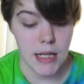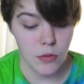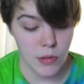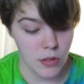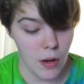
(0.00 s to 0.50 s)

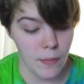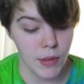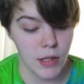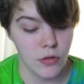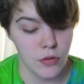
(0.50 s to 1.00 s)
into a
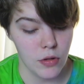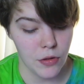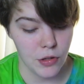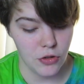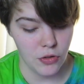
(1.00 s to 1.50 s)
zombie. Do
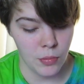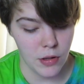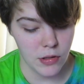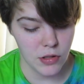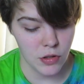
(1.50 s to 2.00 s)
nothing, she's your
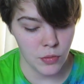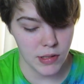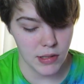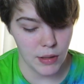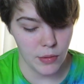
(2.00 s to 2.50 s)
mother, so you will
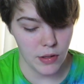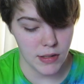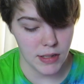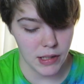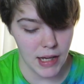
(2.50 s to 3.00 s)
stay with
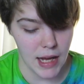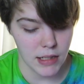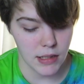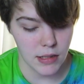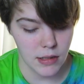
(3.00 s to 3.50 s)
her till the
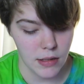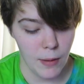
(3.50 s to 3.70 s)
end.